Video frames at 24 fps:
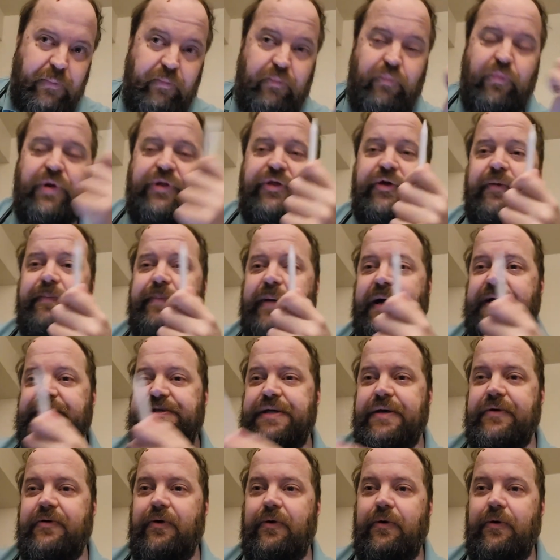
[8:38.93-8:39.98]
with their
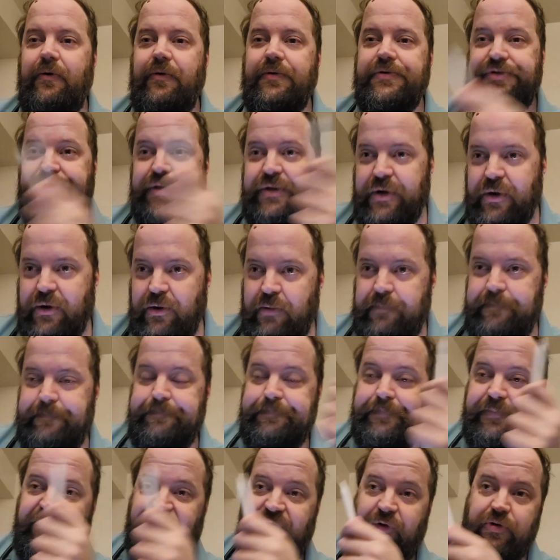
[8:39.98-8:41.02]
bicycles,
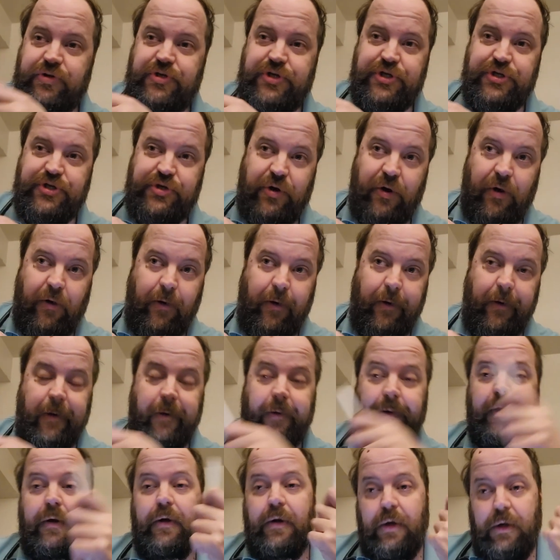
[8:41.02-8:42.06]
versus
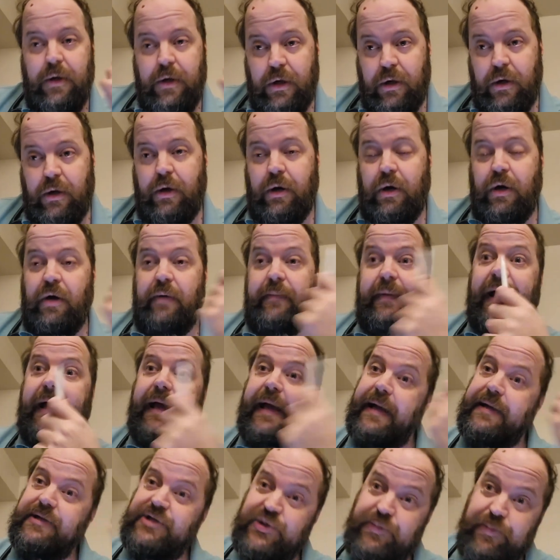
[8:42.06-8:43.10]
car,
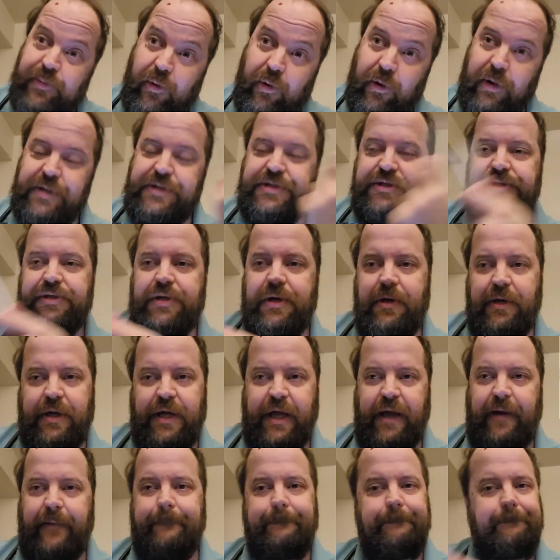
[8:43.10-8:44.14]
and sports
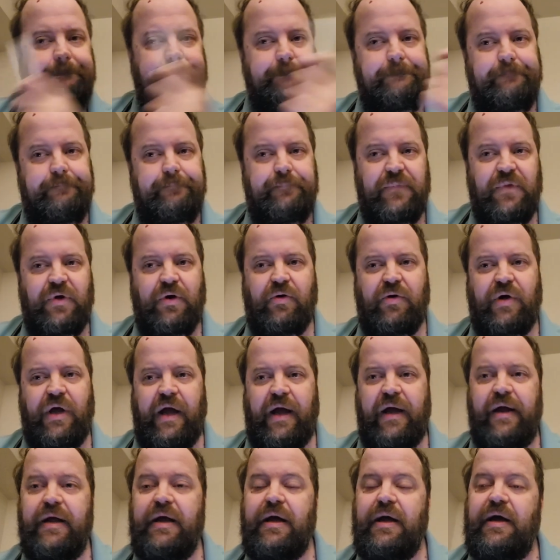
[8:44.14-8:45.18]
again. Okay.
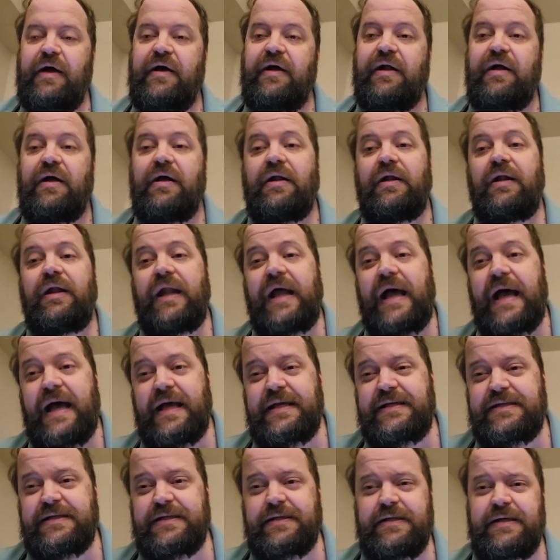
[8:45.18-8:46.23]

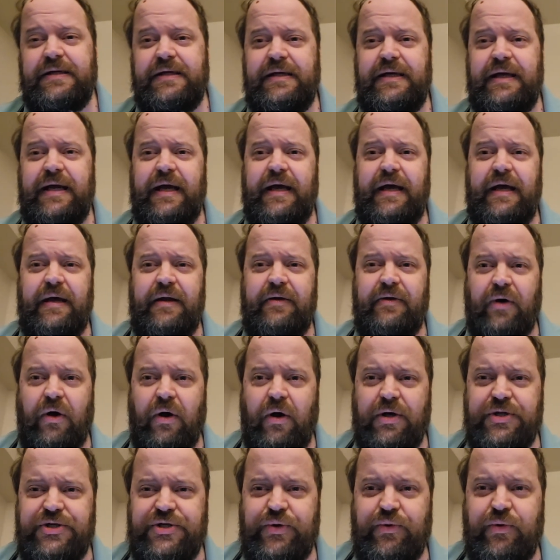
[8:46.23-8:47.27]
Lastly, and
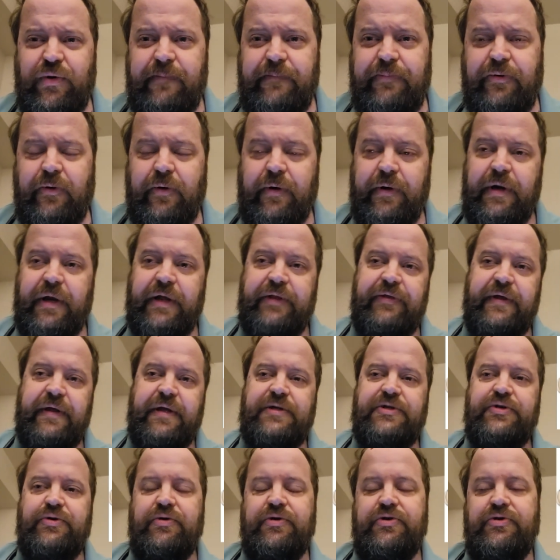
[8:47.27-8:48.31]
also important, I think,
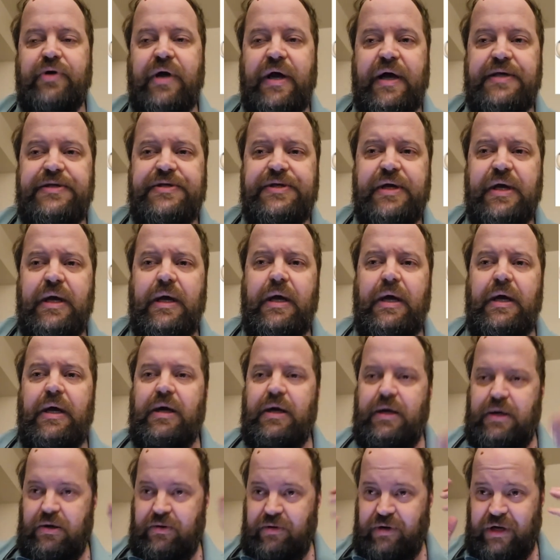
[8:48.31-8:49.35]
to address
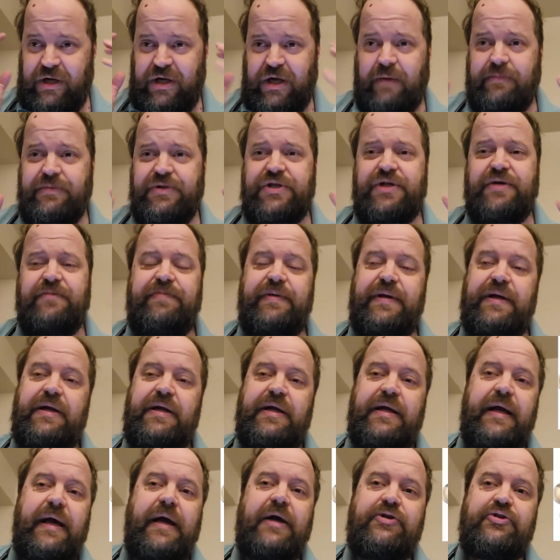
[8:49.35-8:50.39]
when it comes to
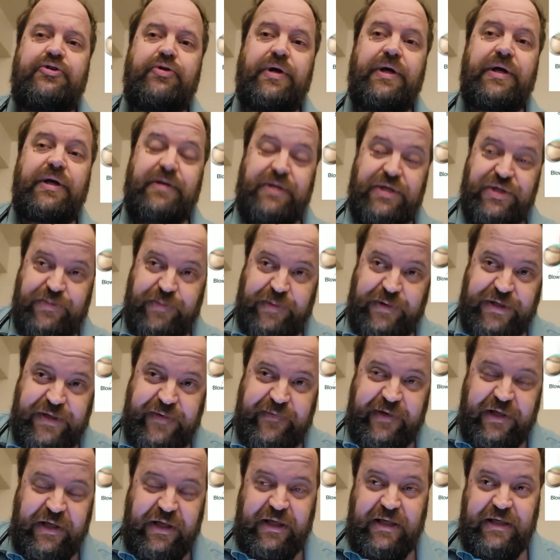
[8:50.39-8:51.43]
pediatric,
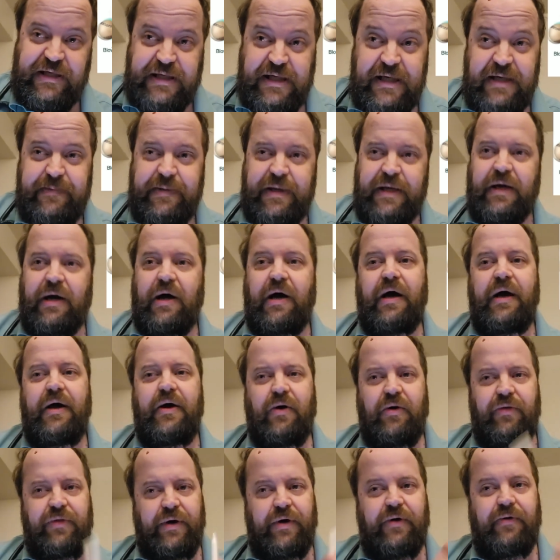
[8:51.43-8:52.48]
specifically TBI,
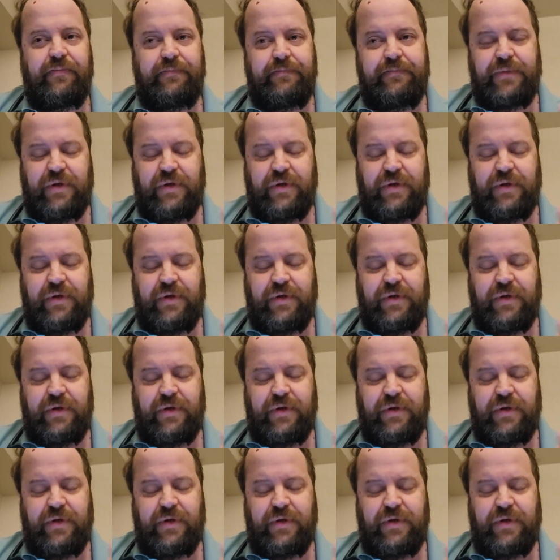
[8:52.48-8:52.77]
although